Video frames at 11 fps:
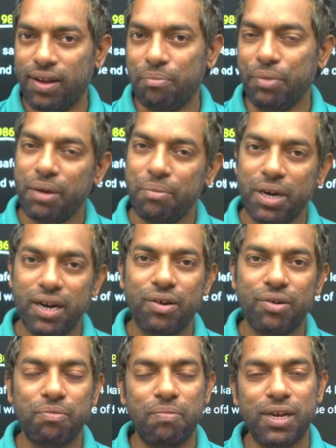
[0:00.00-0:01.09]
Minamata
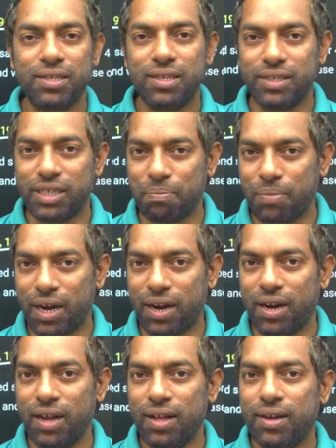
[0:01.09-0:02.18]
took place Japan
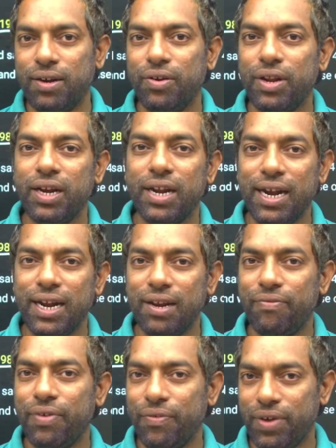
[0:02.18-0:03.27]
during
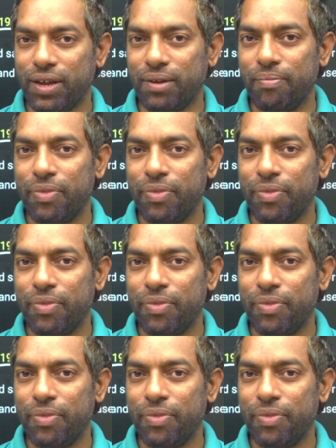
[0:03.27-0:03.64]
1950,